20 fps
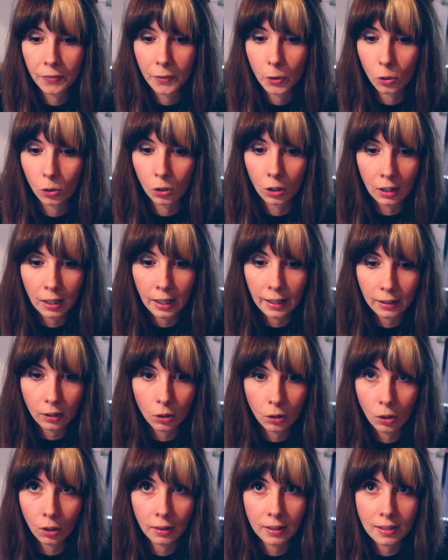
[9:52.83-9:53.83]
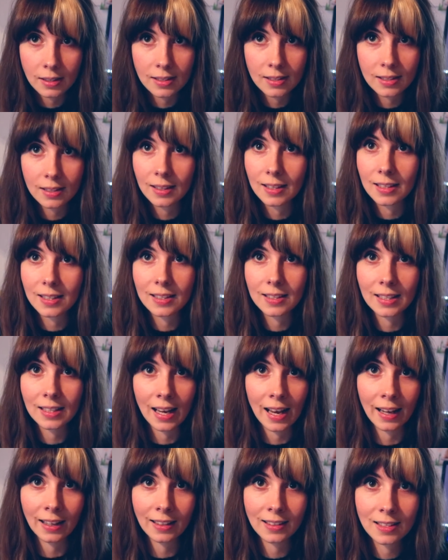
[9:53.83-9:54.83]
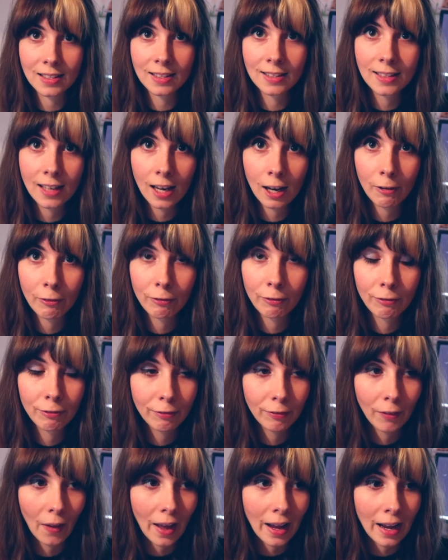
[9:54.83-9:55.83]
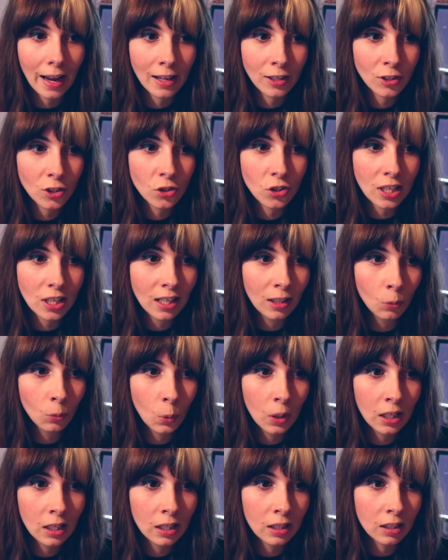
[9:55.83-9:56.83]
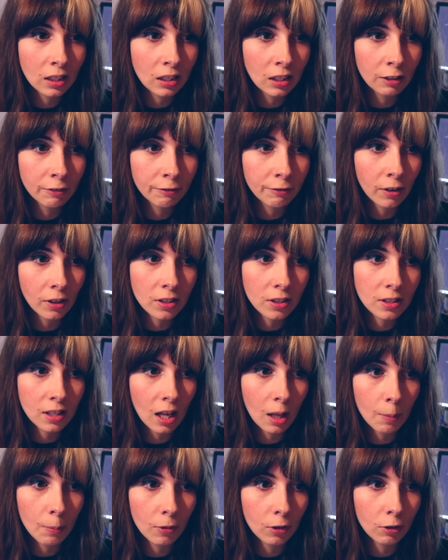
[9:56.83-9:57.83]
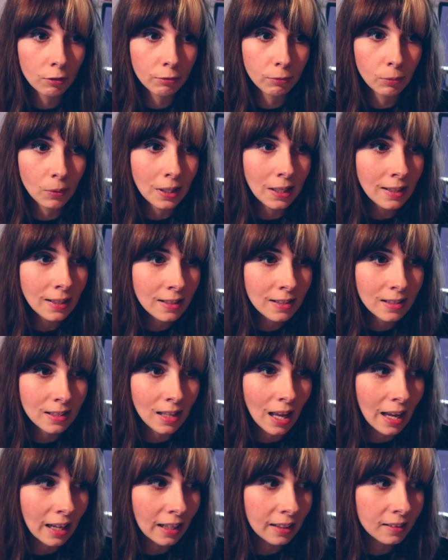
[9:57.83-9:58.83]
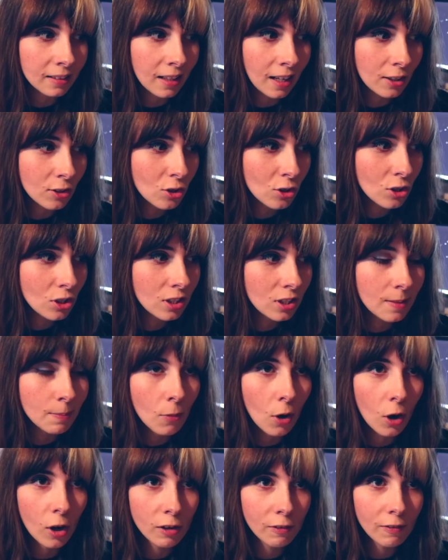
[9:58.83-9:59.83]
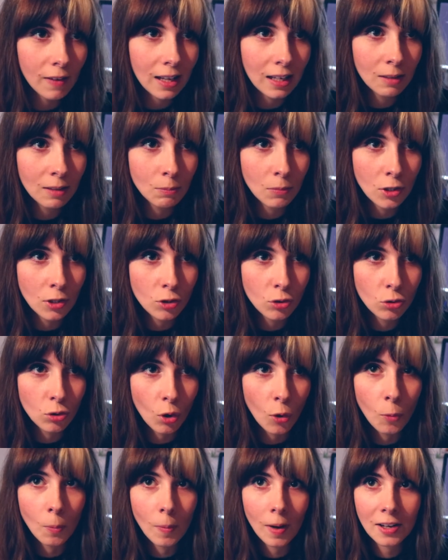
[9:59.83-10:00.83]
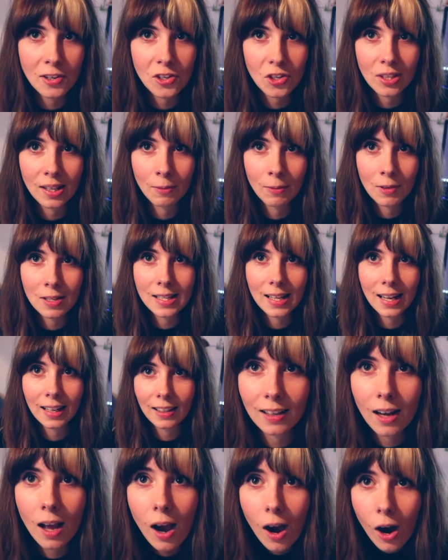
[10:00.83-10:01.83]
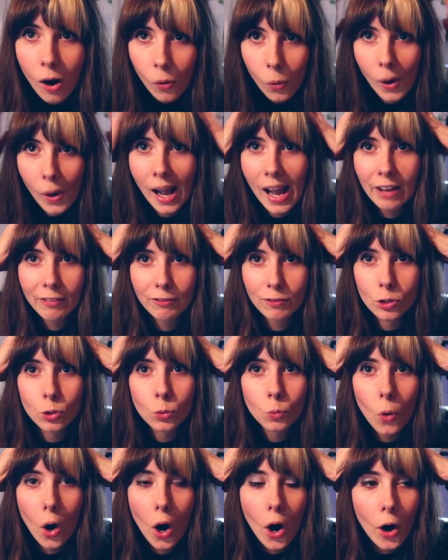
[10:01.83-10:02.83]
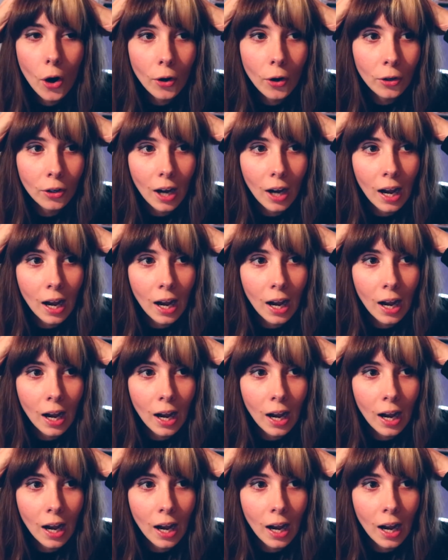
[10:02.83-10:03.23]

or like all this tax stuff I had to deal with in the first couple of weeks, and that just demotivated me so much, and I was like, no, I have to work,